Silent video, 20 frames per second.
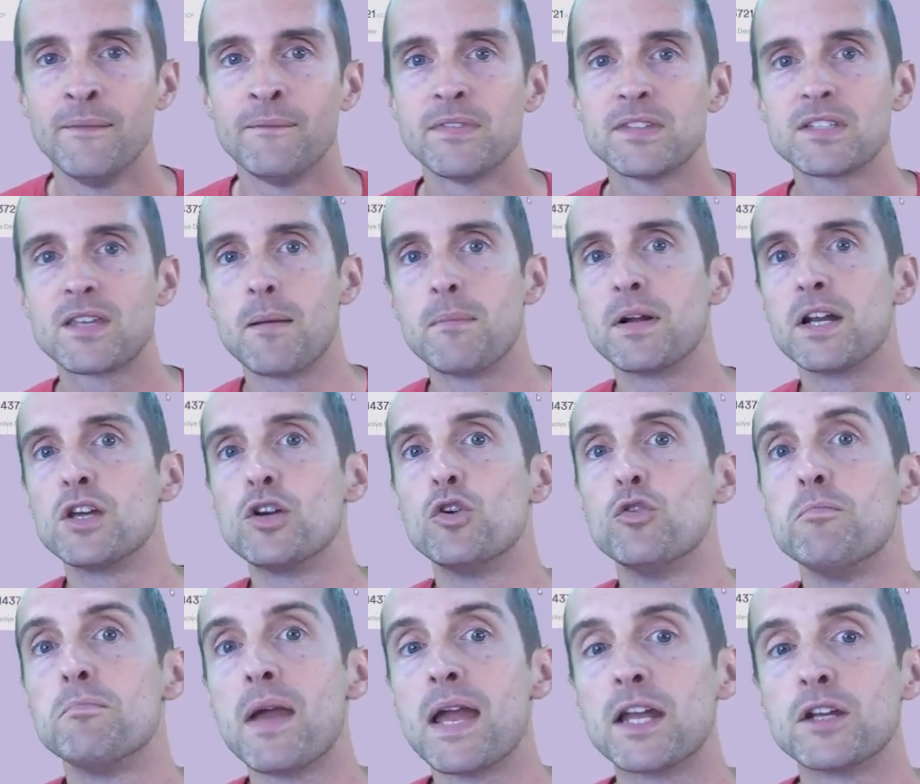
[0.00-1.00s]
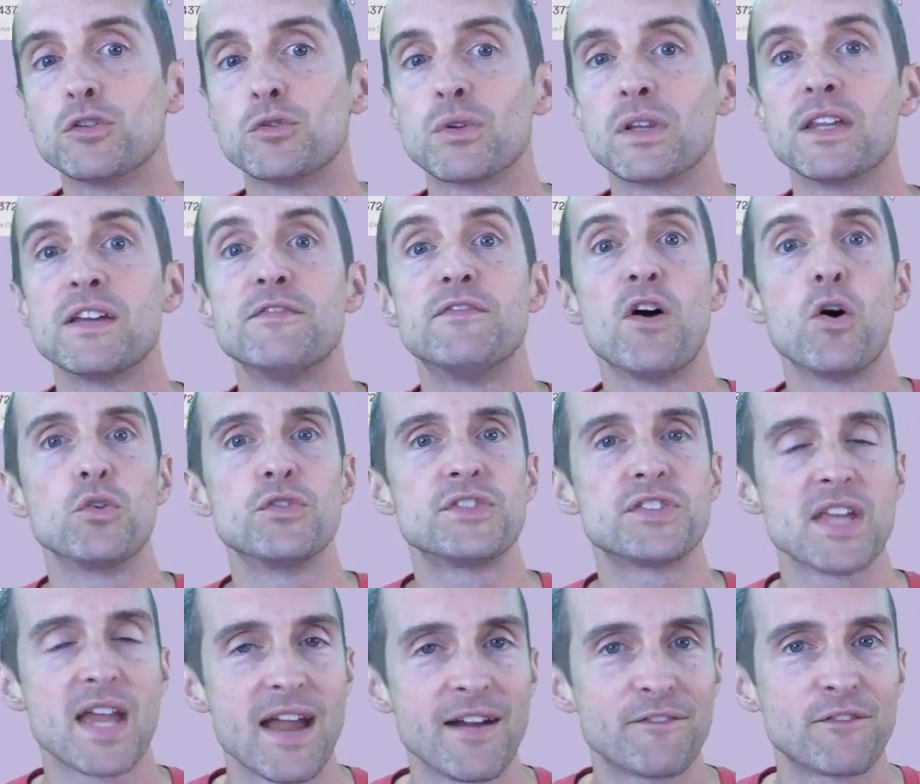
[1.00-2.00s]
somebody who manually
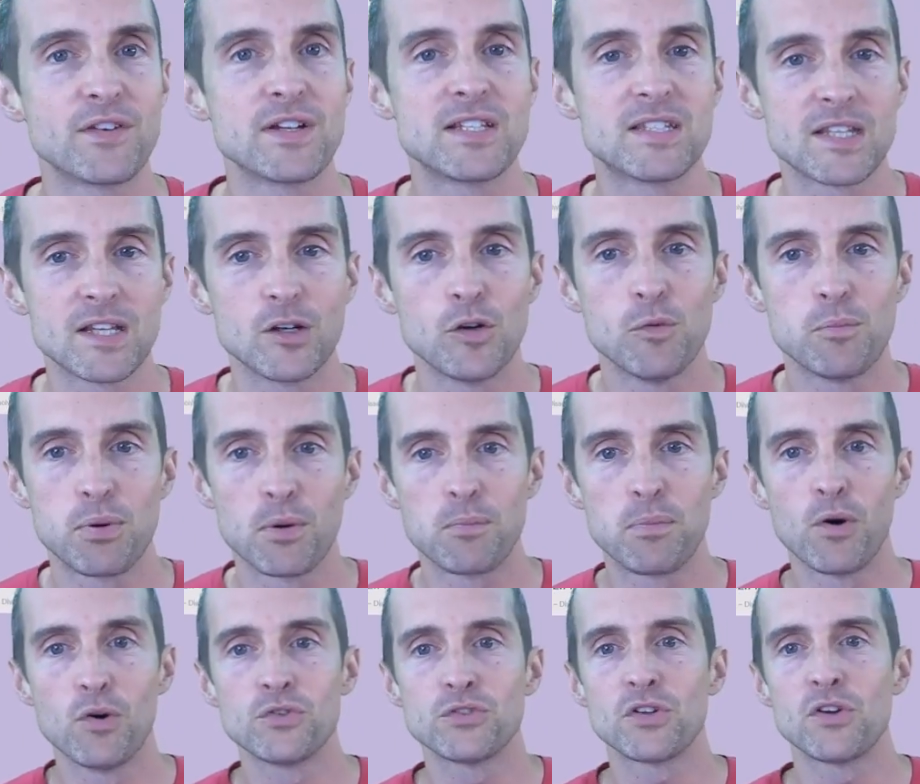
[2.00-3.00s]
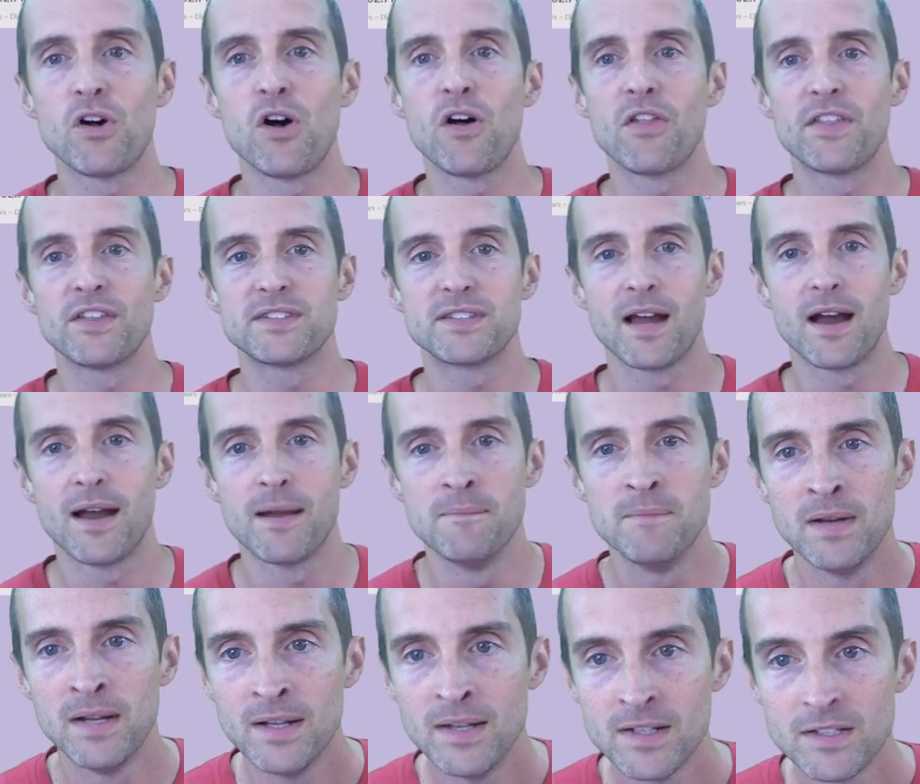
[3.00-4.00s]
votes every single proposal all the
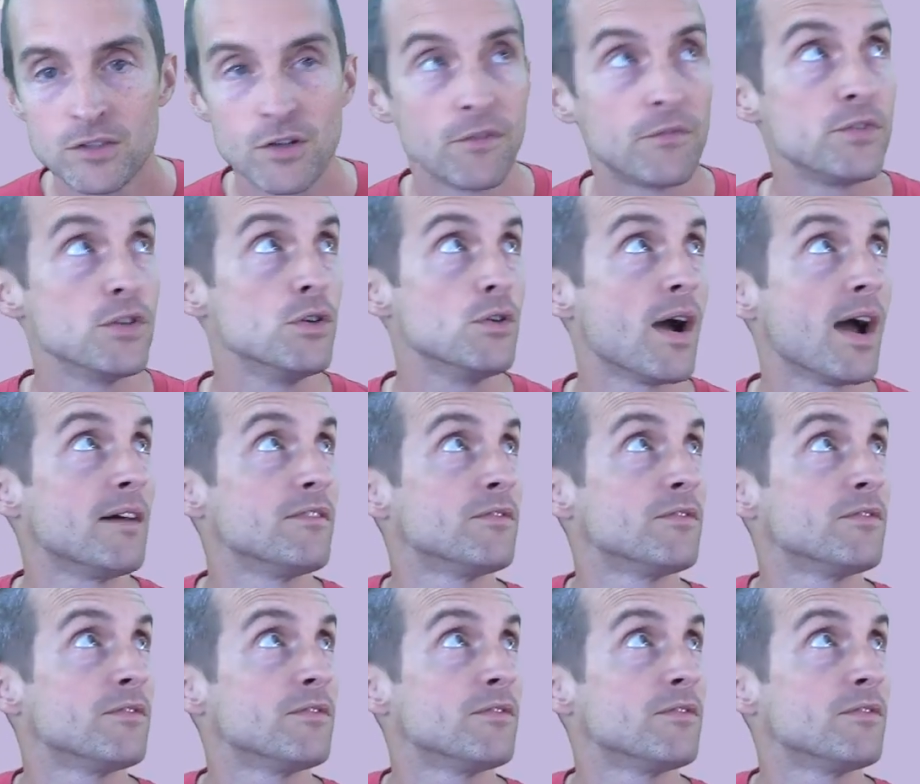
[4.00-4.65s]
time. So if you